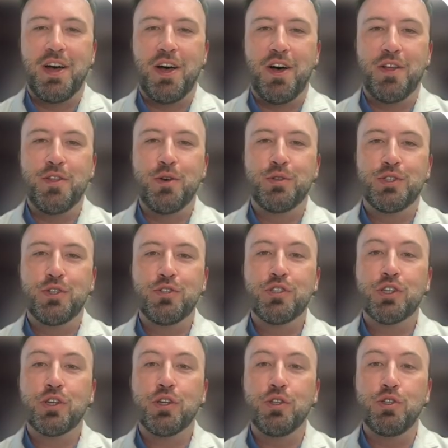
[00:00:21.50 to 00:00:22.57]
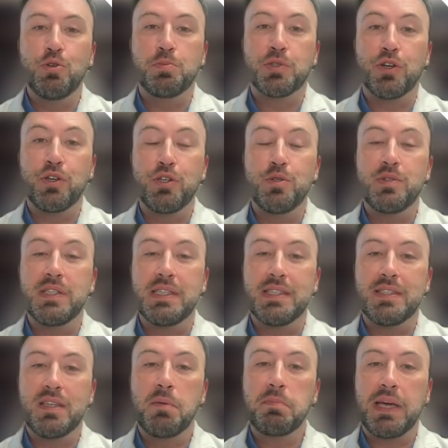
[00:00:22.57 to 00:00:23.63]
Although surgical loops are used in
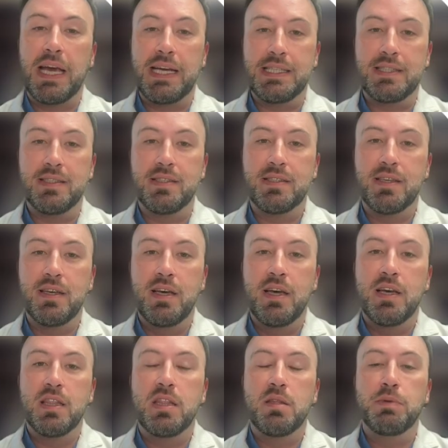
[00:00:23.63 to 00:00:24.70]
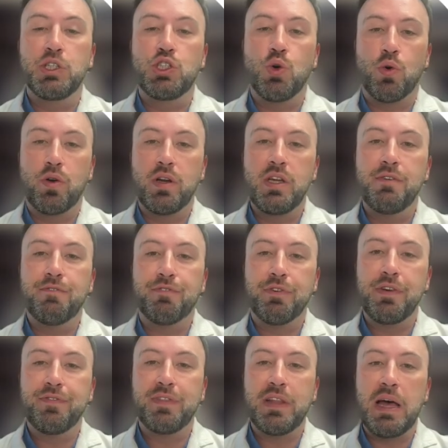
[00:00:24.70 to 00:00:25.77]
some cases, the majority of
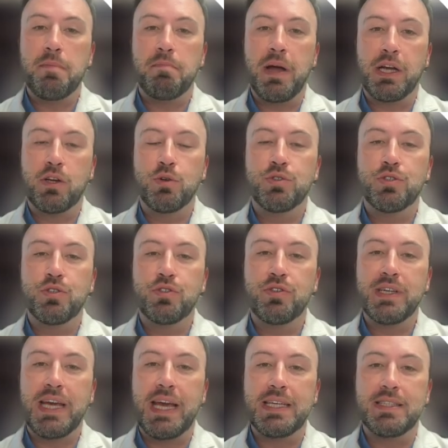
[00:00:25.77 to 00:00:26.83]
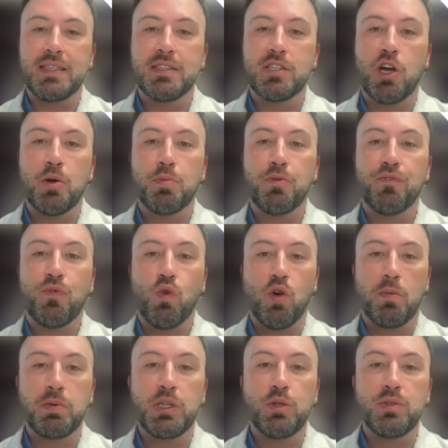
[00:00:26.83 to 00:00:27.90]
free flap microsurgery cases are
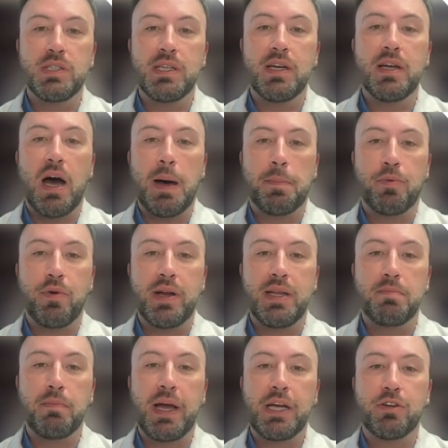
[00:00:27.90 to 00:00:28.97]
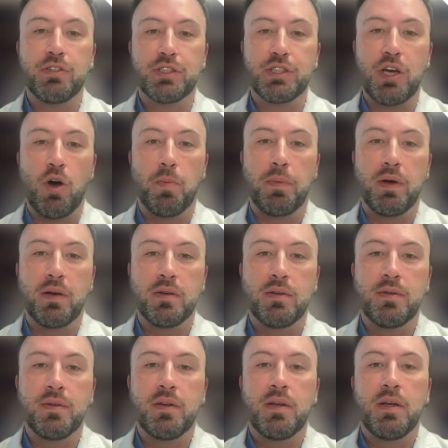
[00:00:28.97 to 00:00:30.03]
performed using an operating microscope.
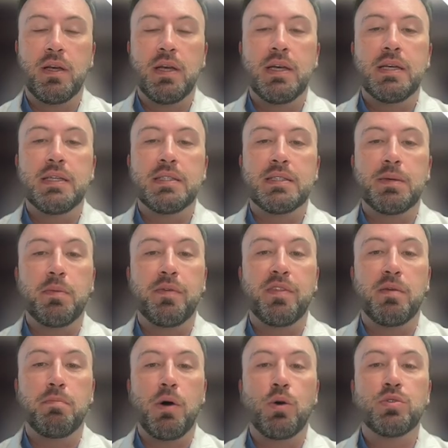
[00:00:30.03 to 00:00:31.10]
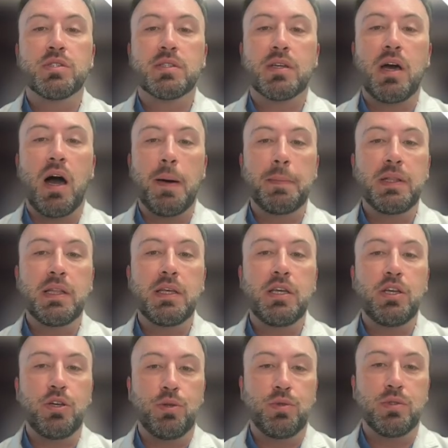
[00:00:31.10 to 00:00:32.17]
Some of the most commonly
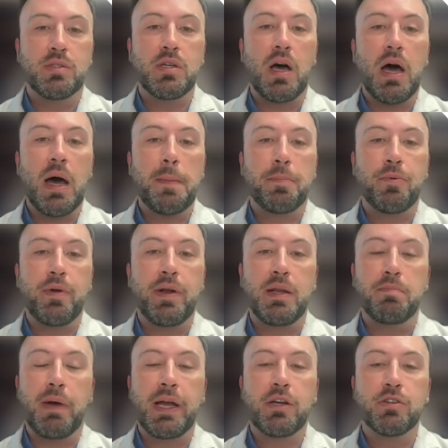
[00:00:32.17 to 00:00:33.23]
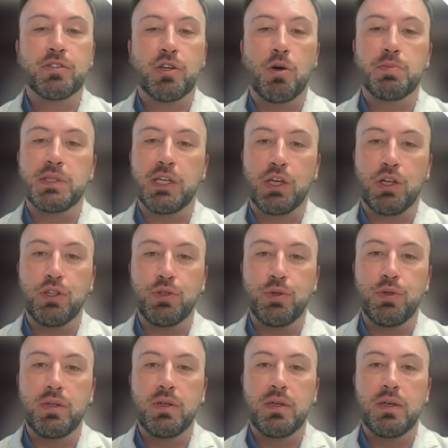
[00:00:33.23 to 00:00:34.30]
used operating microscopes
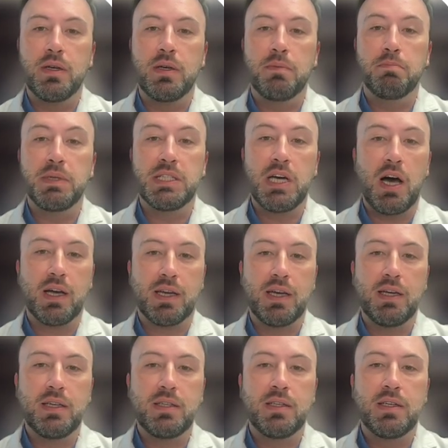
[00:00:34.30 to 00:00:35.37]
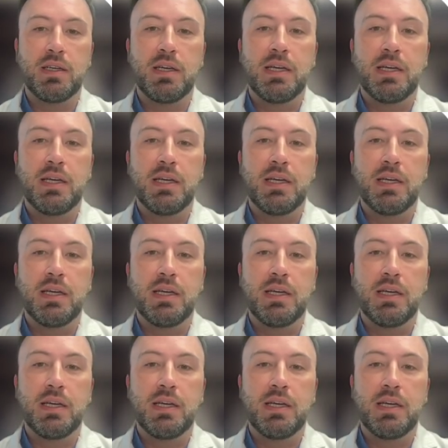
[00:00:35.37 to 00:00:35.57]
include Mitaka,